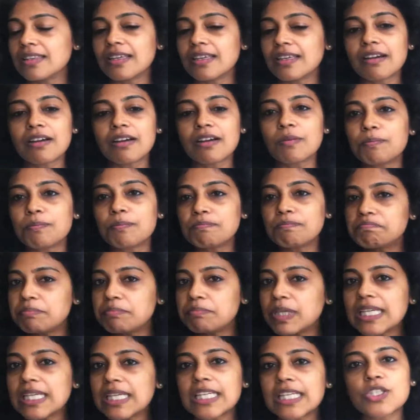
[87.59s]
They are
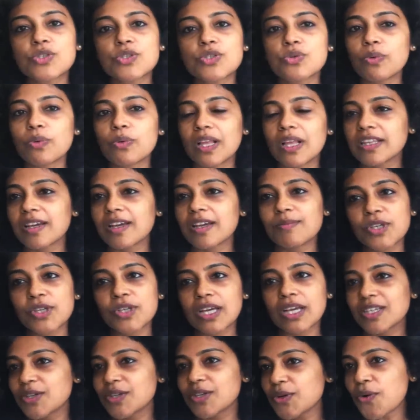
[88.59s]
pleased to welcome
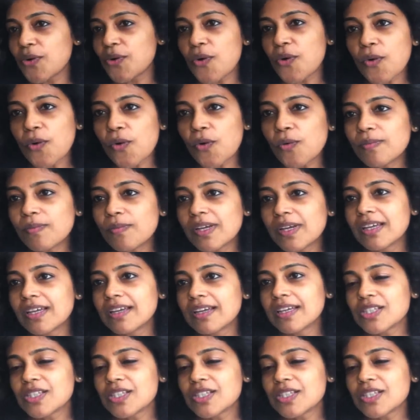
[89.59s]
you at your home.